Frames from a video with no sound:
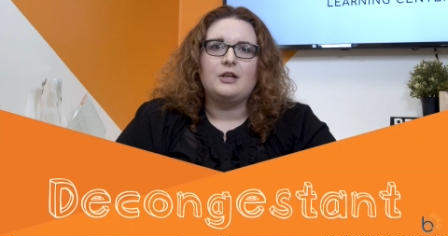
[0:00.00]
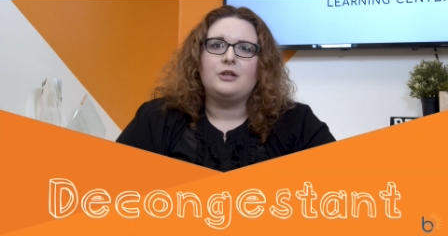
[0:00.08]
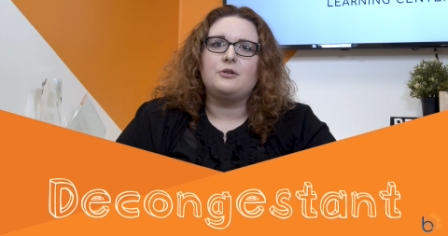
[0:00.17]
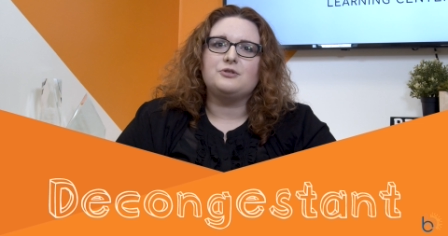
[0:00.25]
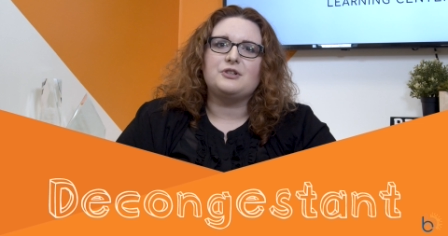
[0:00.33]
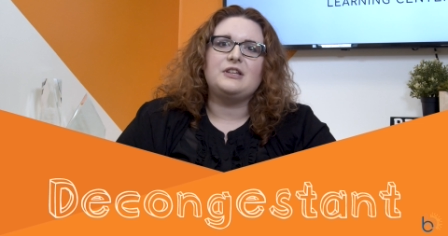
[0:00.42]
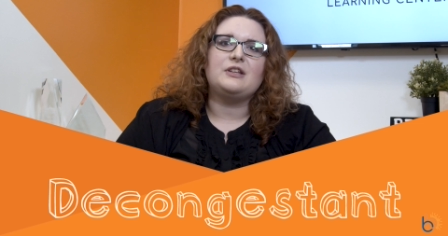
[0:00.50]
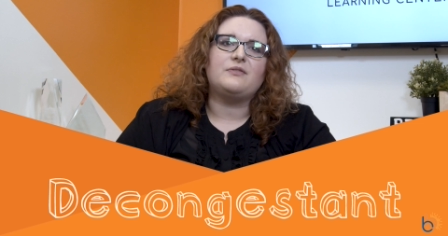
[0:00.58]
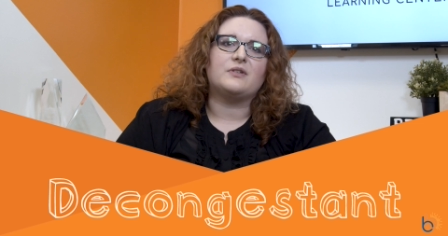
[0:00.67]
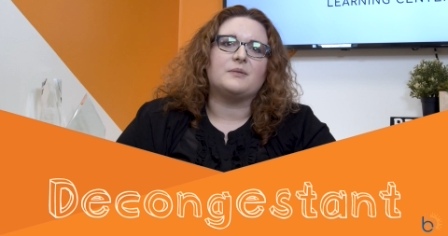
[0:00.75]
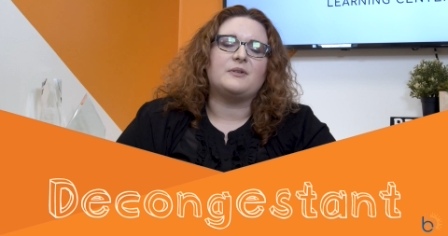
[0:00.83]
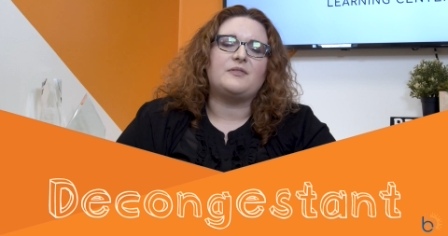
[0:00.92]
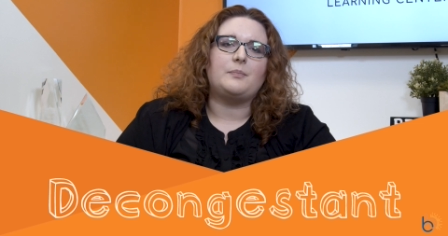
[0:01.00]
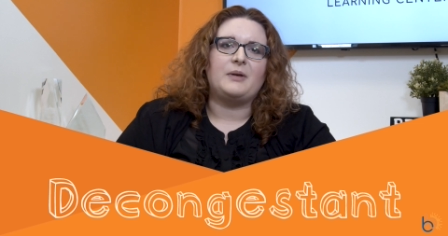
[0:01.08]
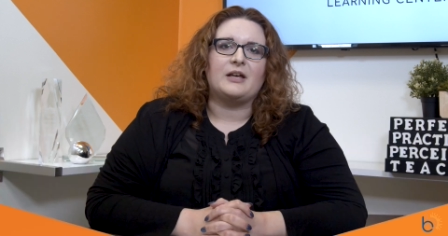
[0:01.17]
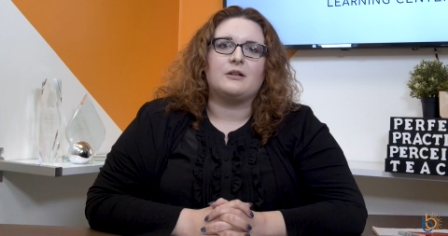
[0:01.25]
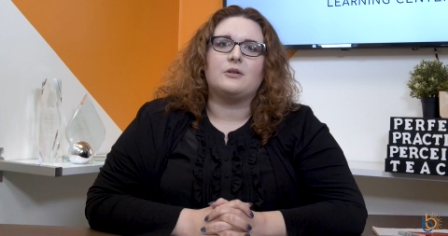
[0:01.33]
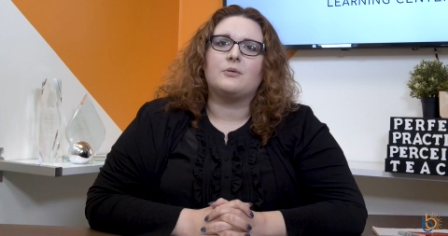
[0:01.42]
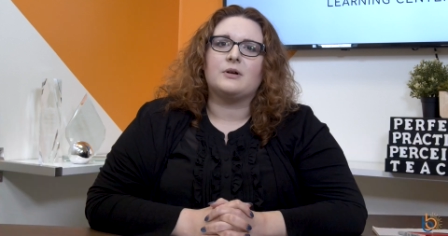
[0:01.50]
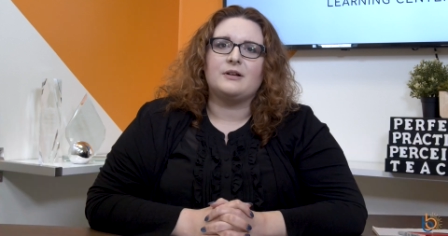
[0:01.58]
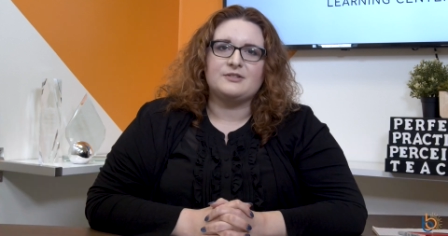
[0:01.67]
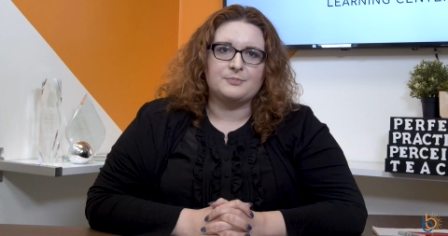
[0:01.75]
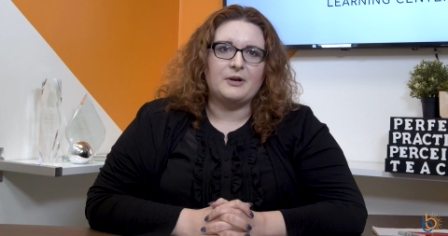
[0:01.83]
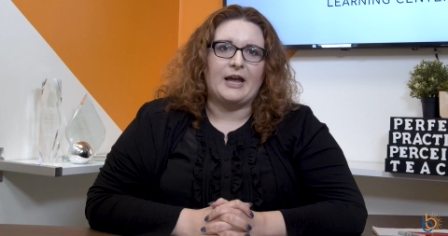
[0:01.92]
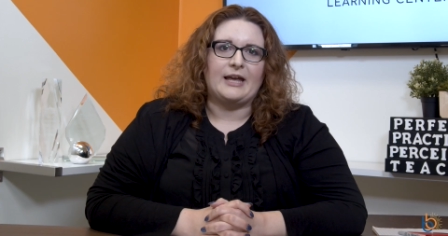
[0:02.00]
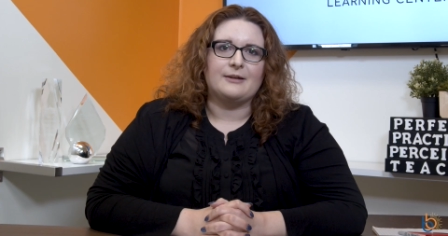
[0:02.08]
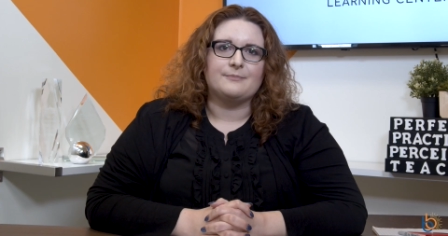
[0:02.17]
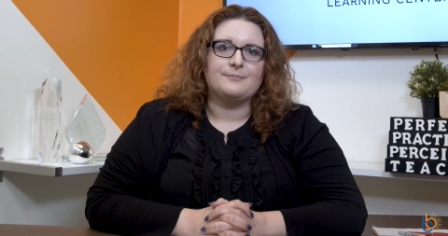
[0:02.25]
usually in the form of a pill or a spray.